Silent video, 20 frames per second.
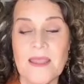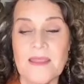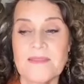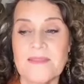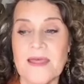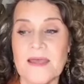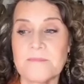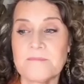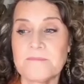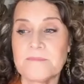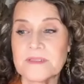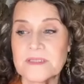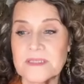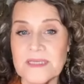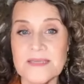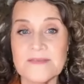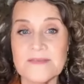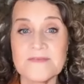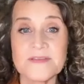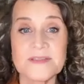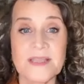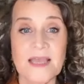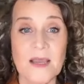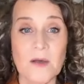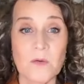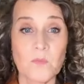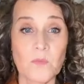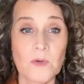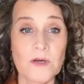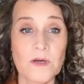that believes
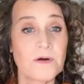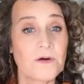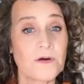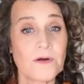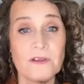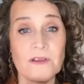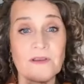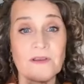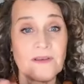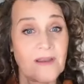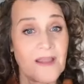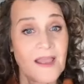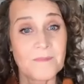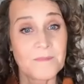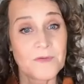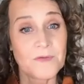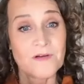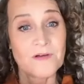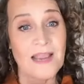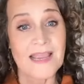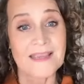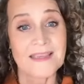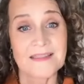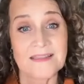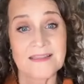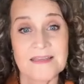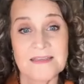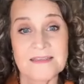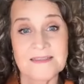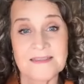that we're not
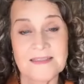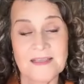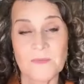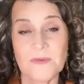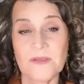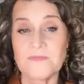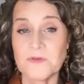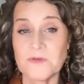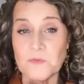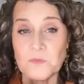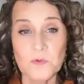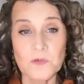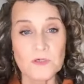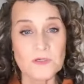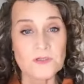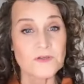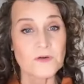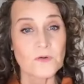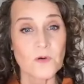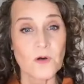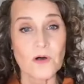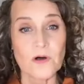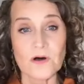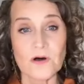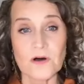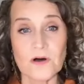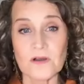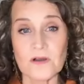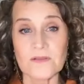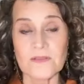miraculous, that we have to work so
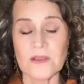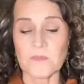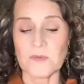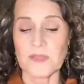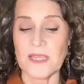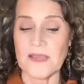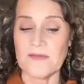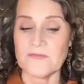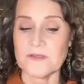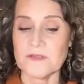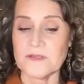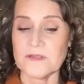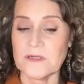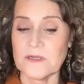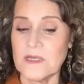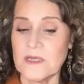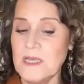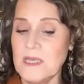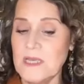hard, that we have to